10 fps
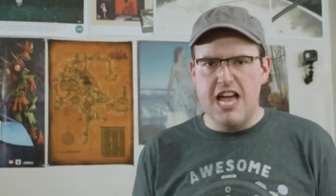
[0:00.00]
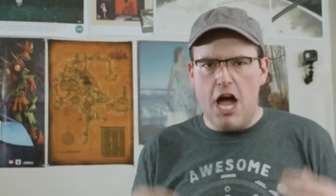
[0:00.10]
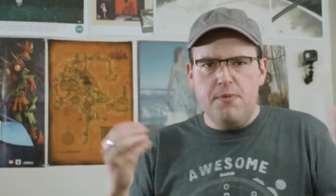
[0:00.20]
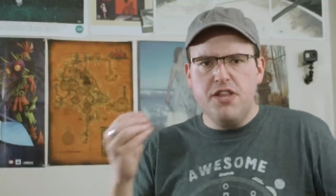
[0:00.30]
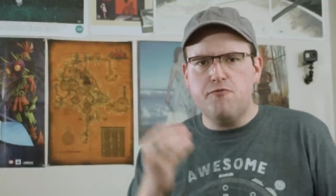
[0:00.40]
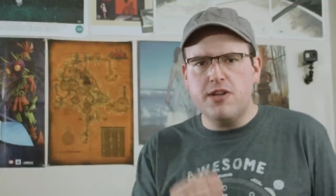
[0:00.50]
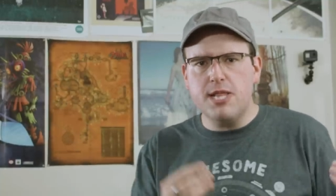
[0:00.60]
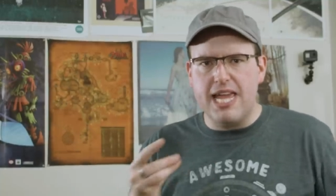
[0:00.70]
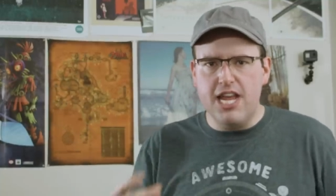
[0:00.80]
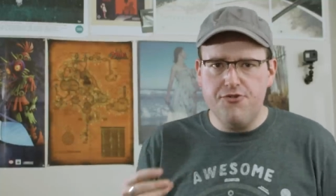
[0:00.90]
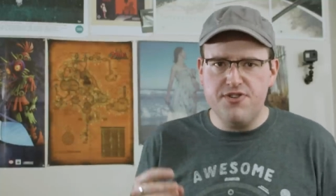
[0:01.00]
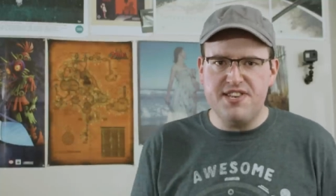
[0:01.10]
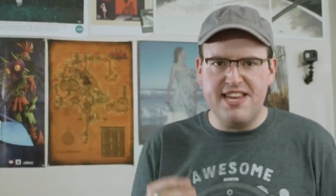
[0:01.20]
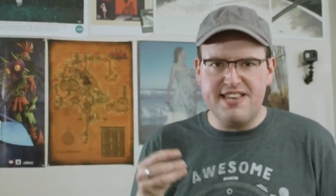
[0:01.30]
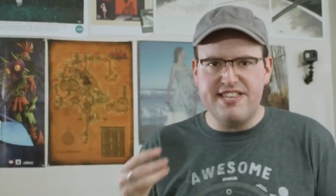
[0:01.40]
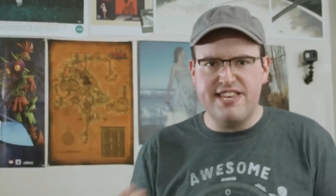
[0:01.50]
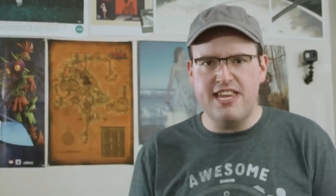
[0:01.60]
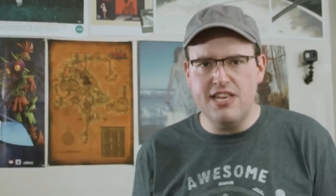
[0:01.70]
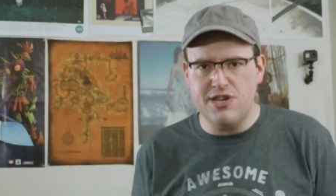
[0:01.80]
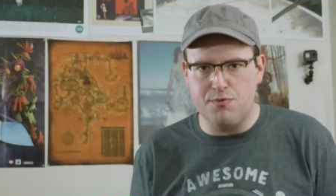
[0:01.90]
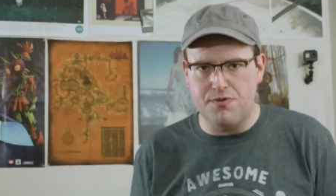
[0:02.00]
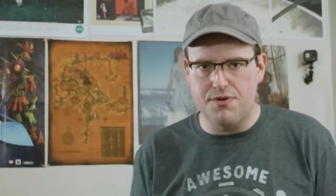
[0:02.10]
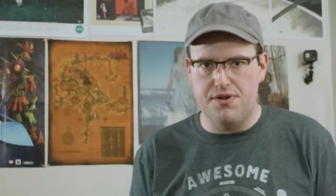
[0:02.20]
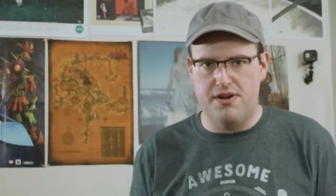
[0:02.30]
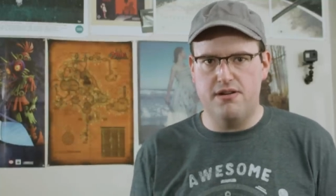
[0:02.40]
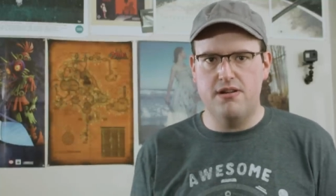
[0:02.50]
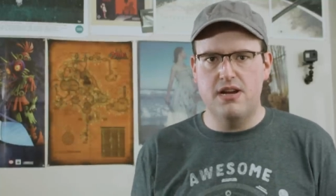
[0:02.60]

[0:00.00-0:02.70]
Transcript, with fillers: How many really interesting scenes were there?